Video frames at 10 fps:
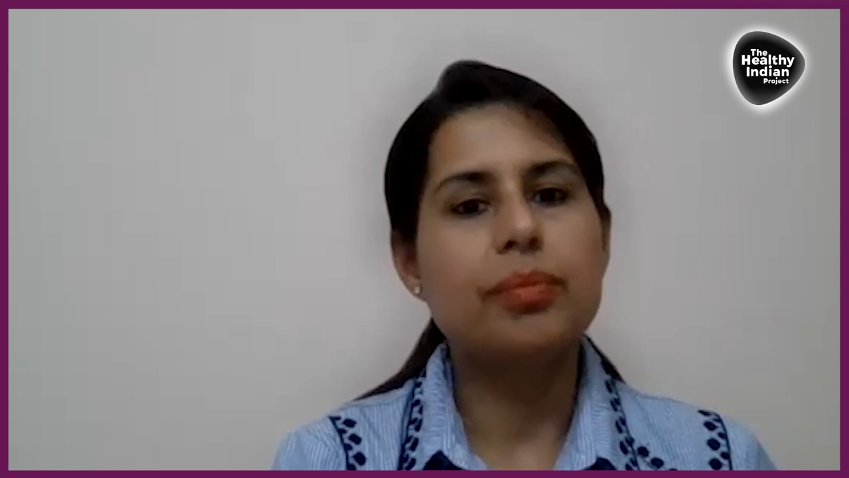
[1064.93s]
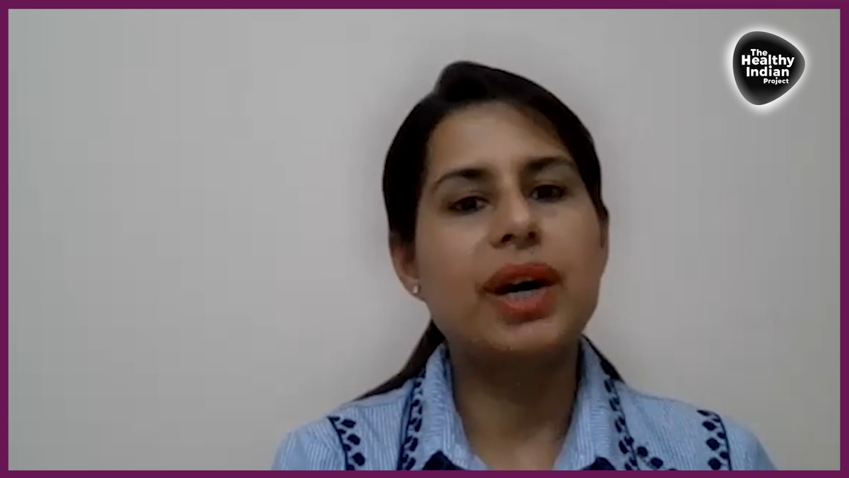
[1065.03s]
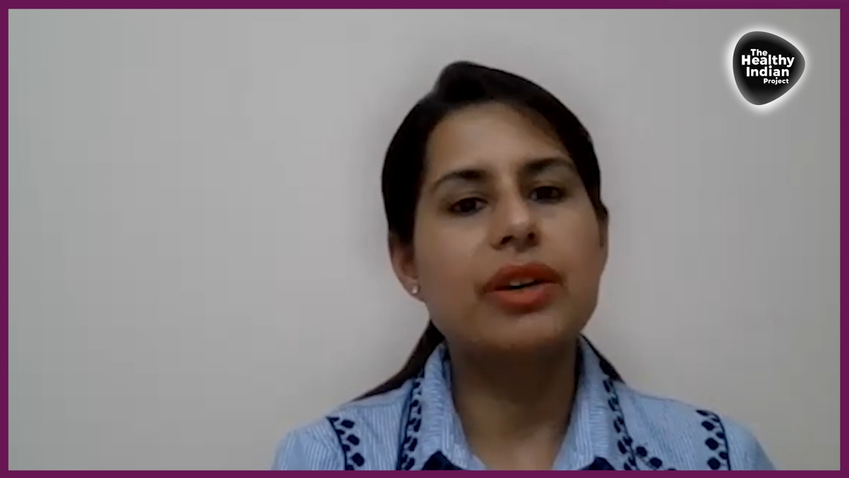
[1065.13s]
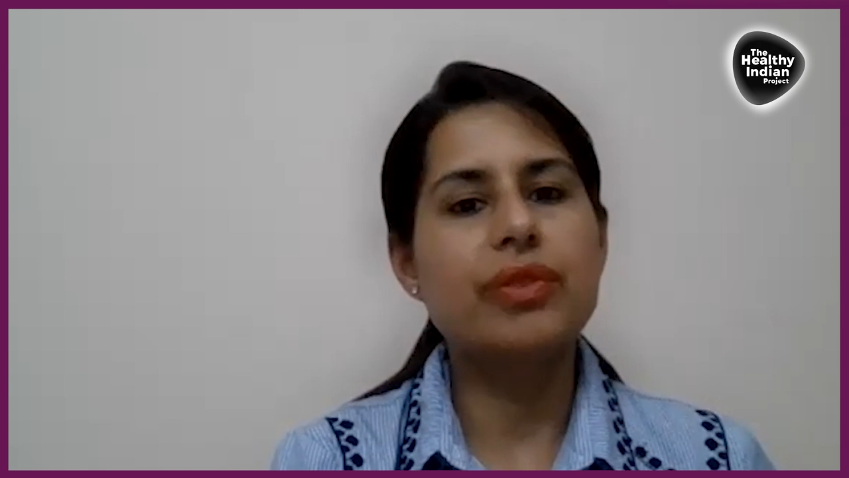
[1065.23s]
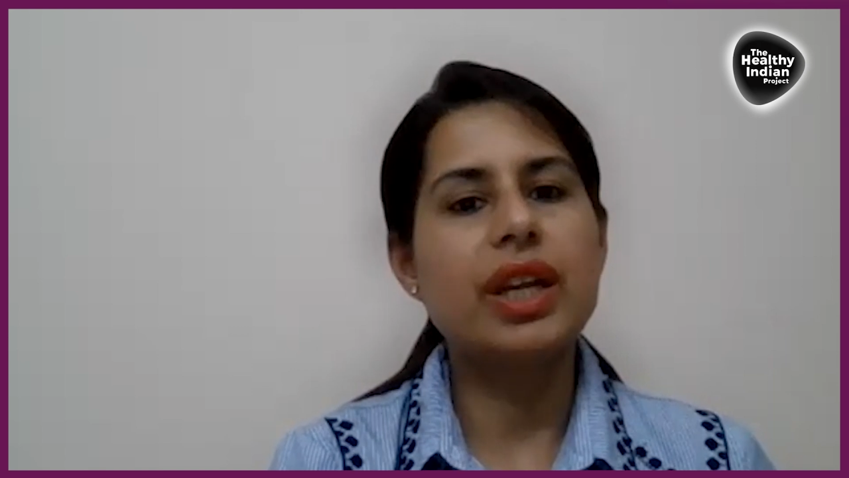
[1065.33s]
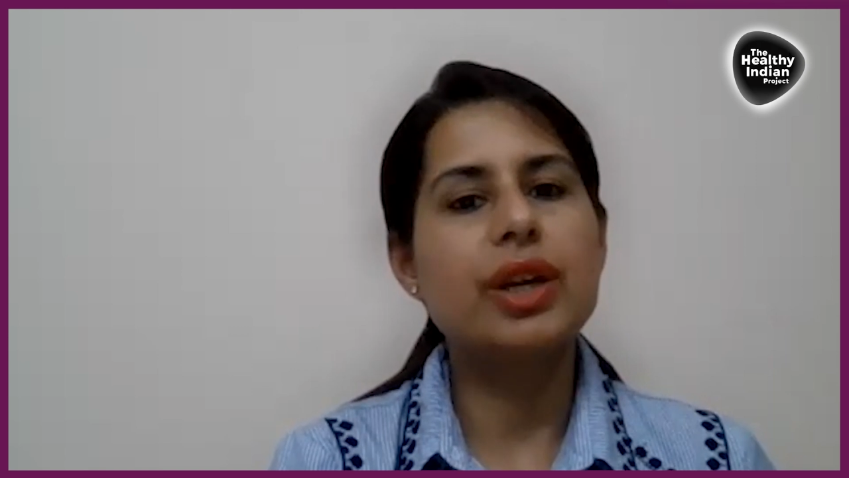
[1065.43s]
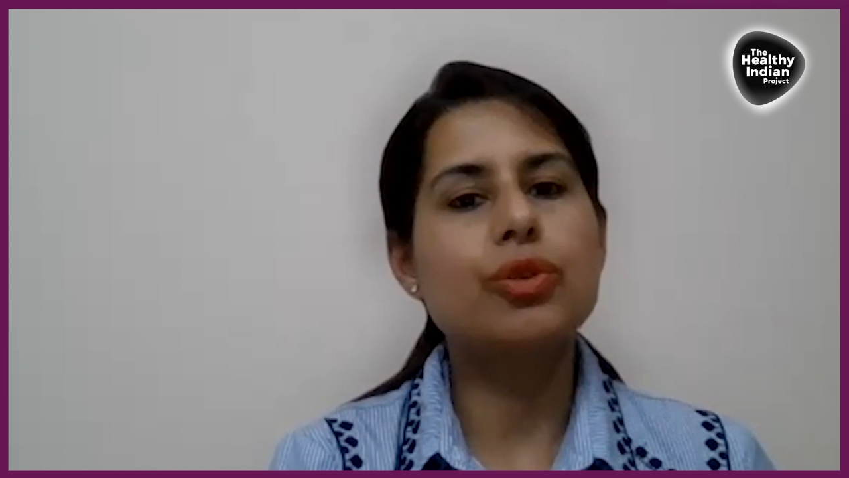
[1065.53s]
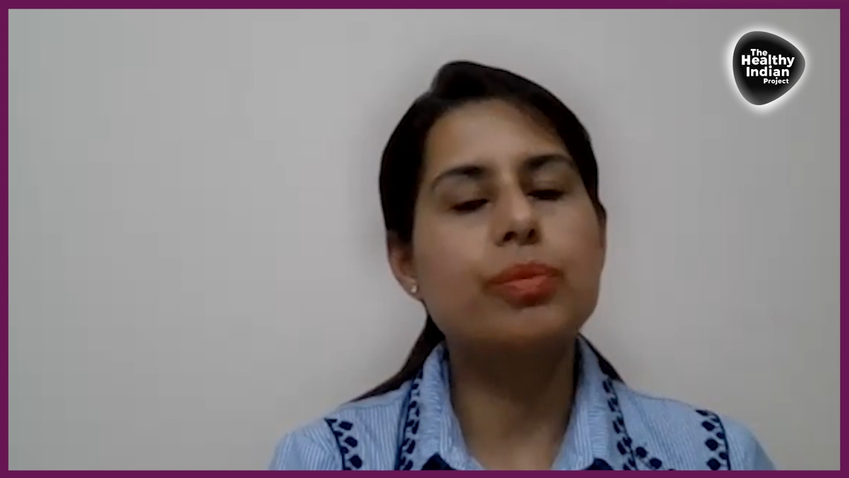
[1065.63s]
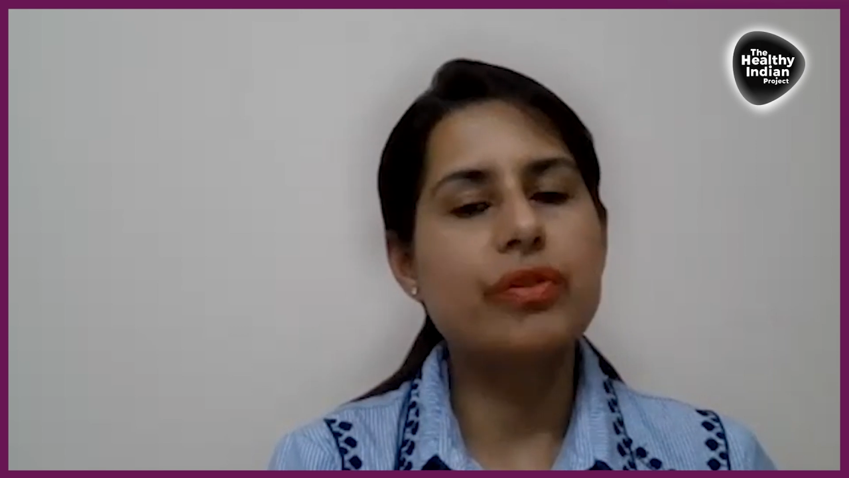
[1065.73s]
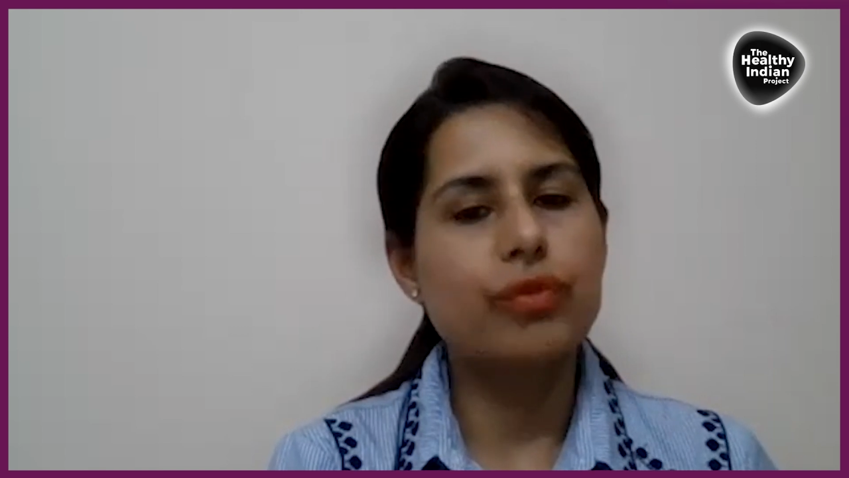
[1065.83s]
But we
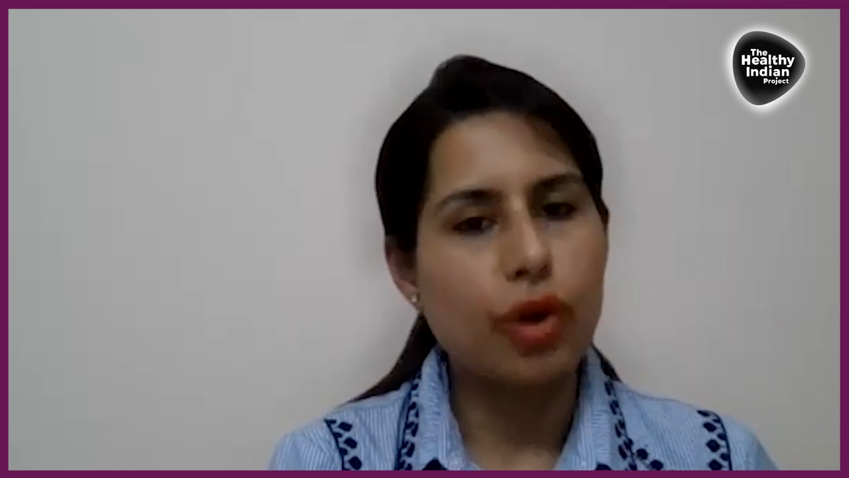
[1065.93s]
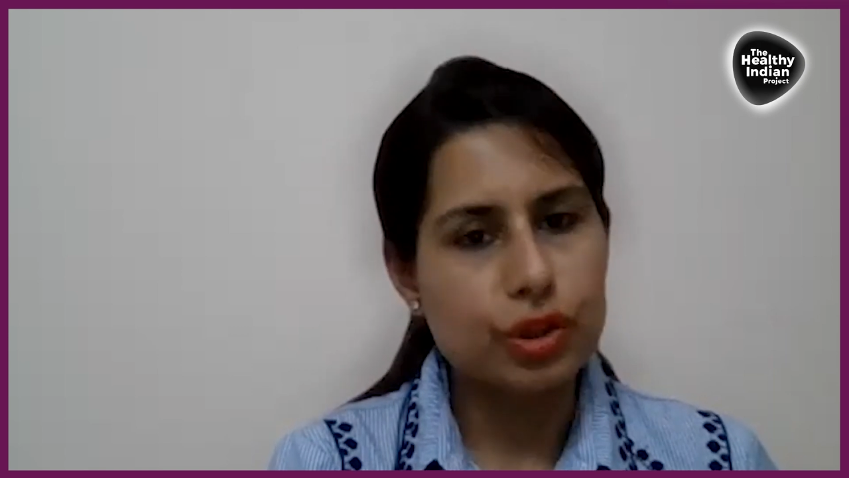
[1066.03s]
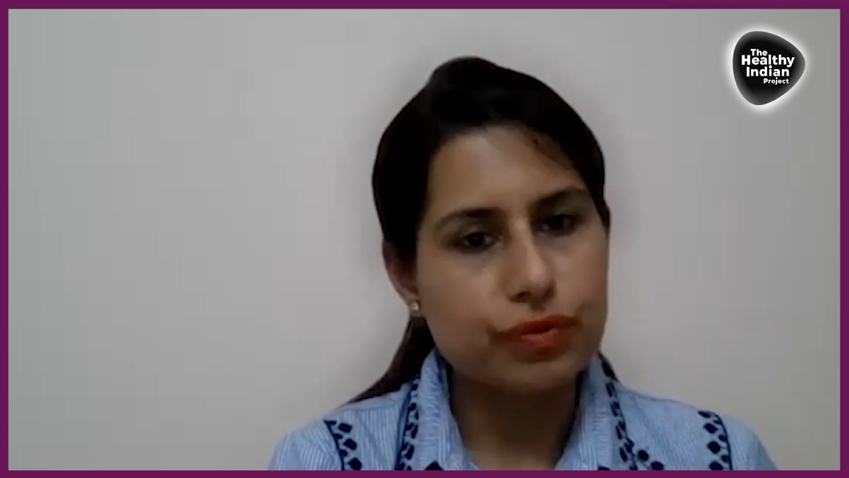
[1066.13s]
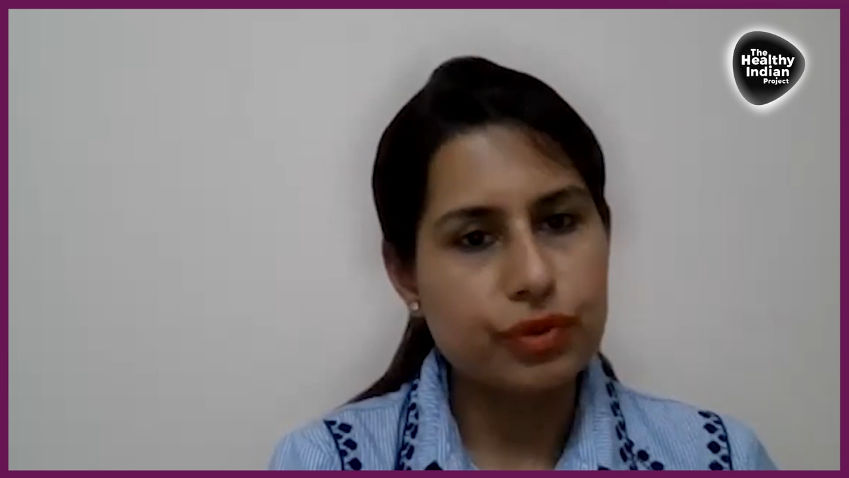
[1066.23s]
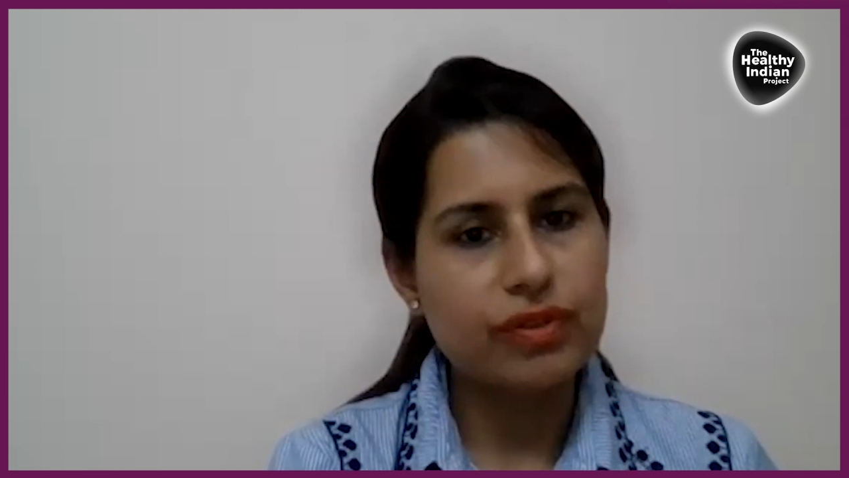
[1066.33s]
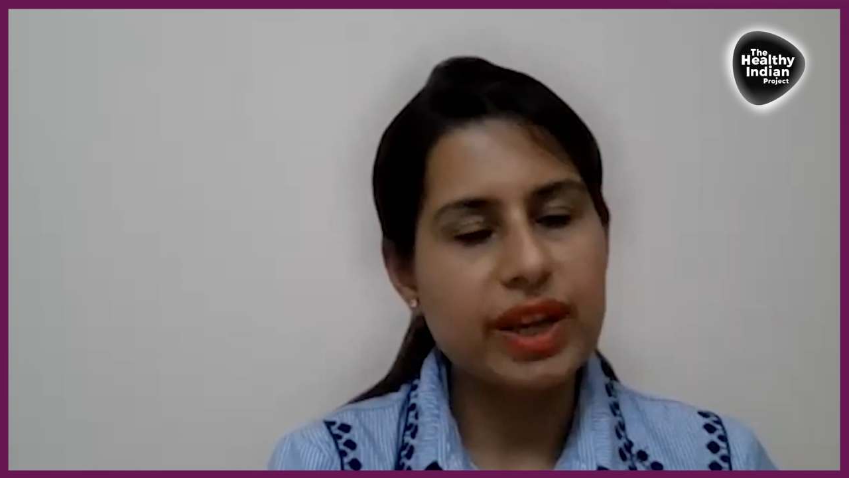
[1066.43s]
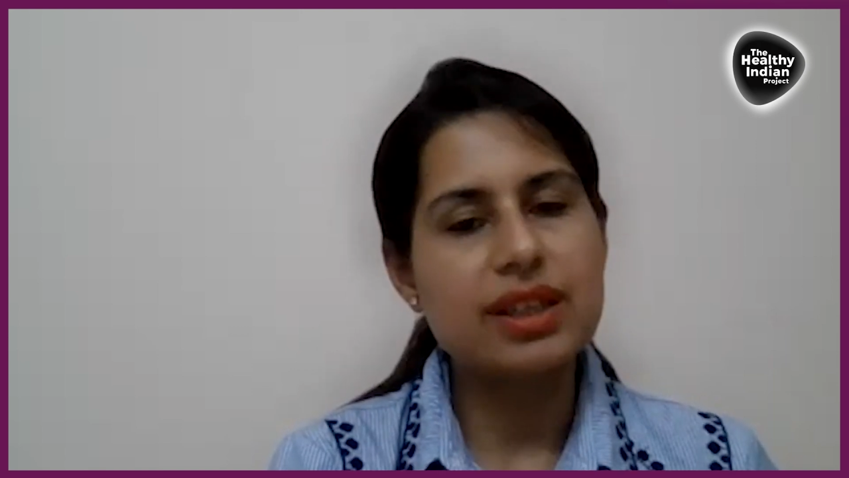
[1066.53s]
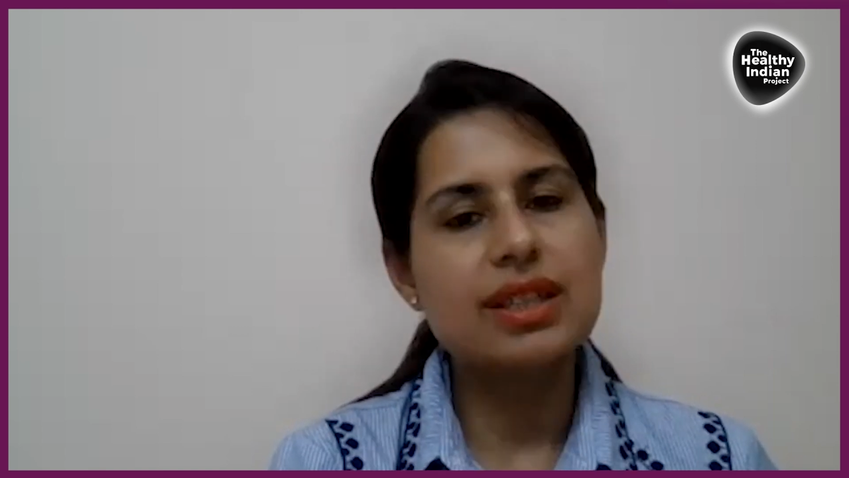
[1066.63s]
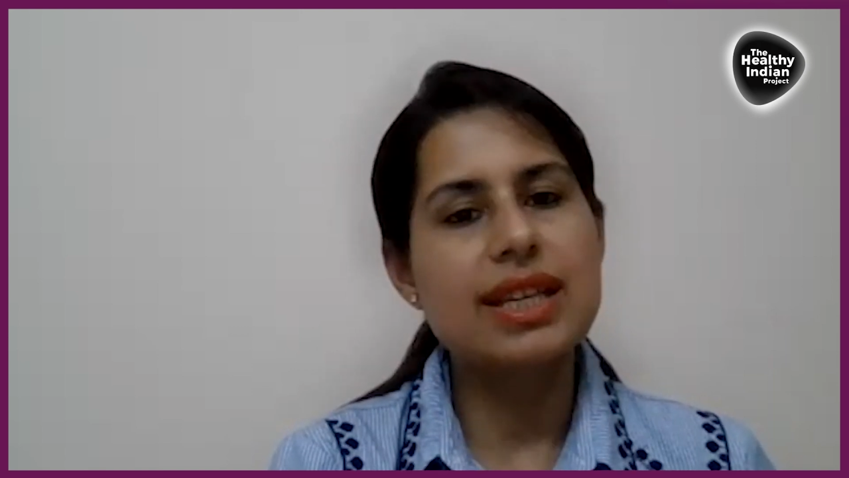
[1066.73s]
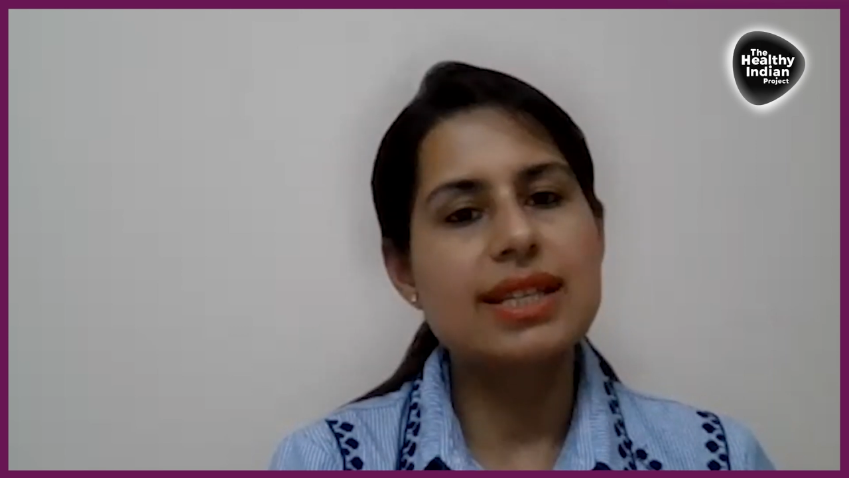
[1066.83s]
need to be watchful
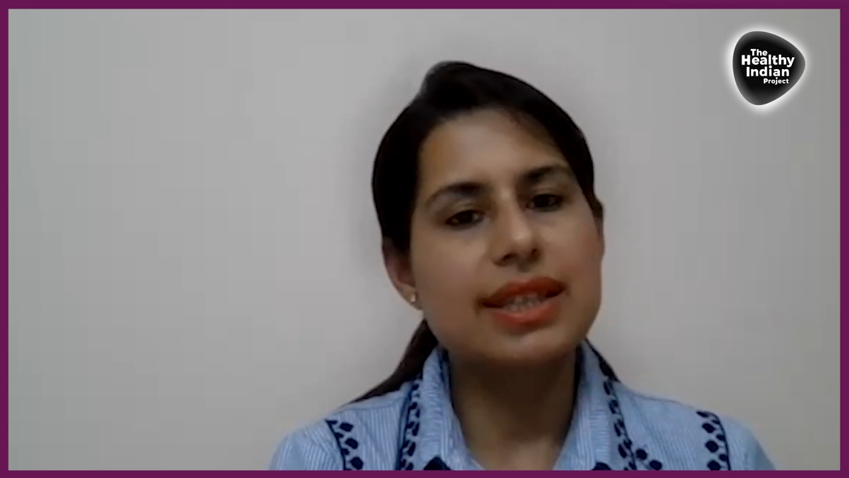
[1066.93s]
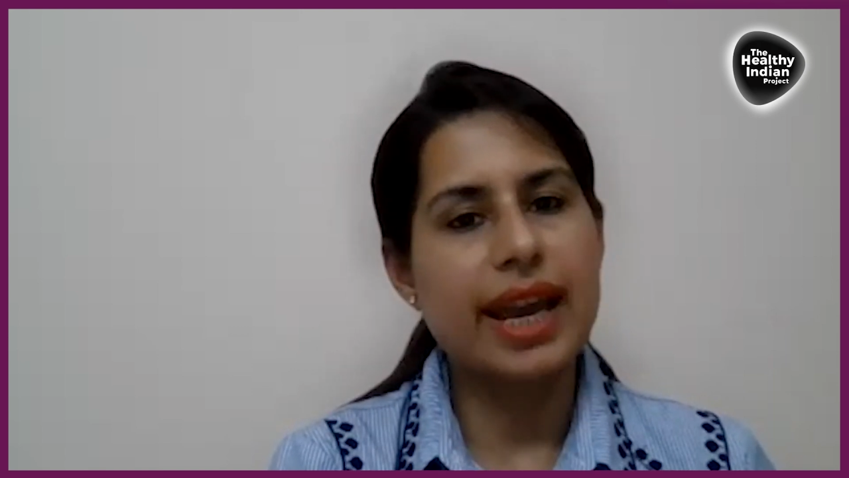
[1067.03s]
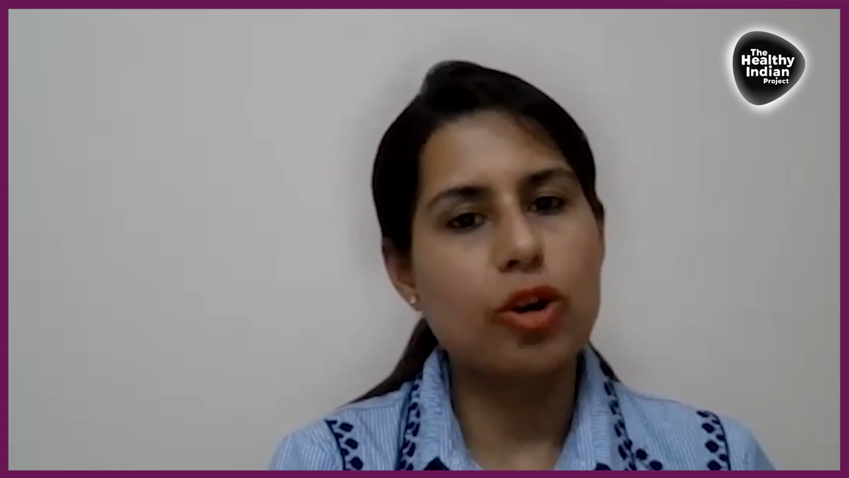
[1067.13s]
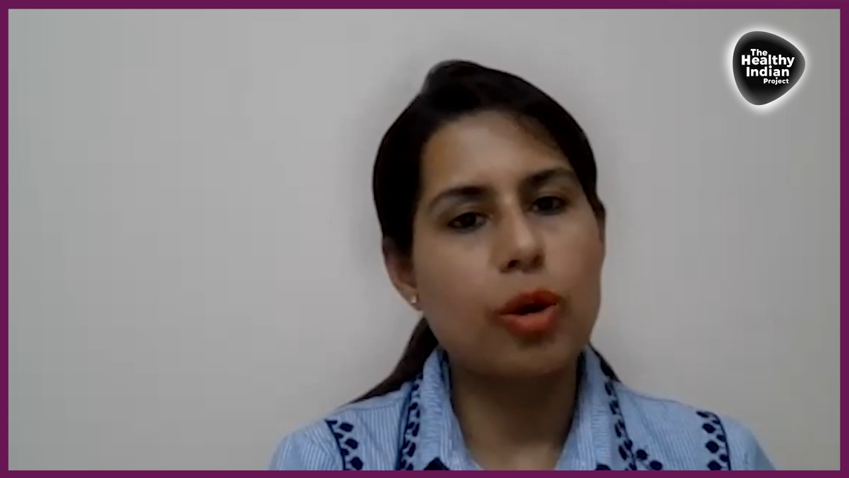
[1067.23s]
whether these snack